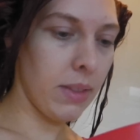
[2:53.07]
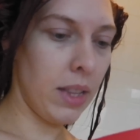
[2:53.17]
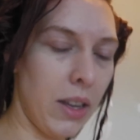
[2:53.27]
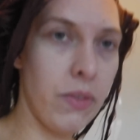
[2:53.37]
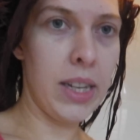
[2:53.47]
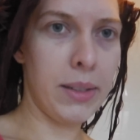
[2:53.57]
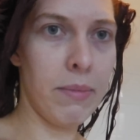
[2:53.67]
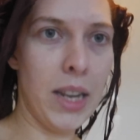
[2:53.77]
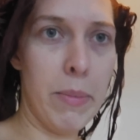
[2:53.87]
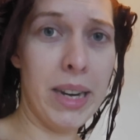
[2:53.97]
lovely,
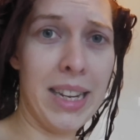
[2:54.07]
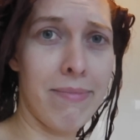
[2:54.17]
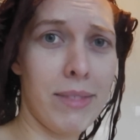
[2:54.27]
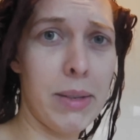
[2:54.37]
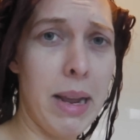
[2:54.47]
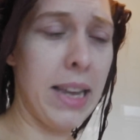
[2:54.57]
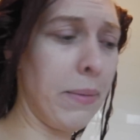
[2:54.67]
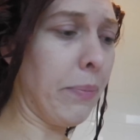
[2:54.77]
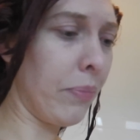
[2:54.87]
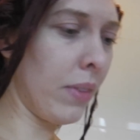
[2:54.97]
lemony
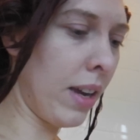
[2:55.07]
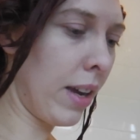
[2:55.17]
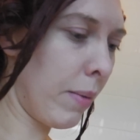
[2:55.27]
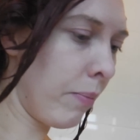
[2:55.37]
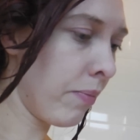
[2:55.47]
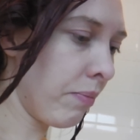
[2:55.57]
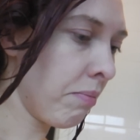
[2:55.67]
smelling. Yeah,